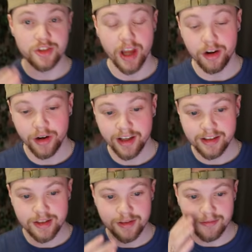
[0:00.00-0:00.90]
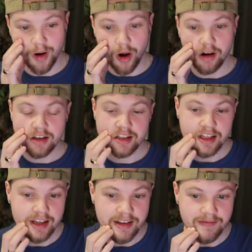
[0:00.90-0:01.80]
generates,
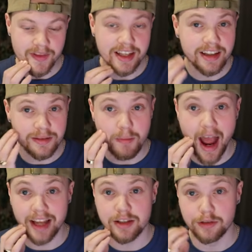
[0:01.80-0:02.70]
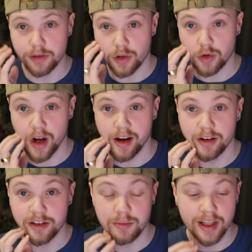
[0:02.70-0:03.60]
honestly, this is massive for
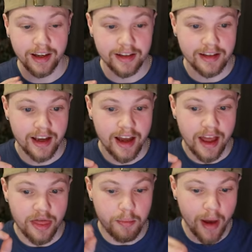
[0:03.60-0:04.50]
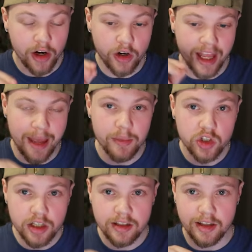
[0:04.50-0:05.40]
creators, because the better
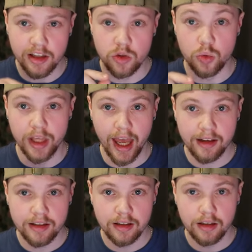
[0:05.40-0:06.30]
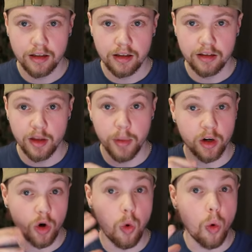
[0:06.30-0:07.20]
images that you get, the
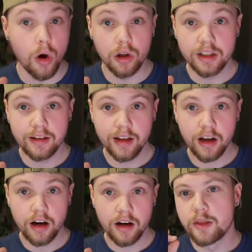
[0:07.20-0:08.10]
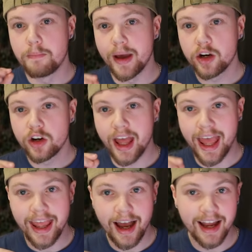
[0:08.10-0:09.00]
better quality they are, the better
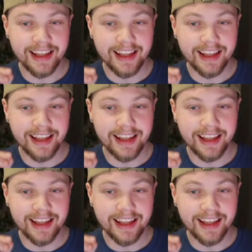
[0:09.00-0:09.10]
AI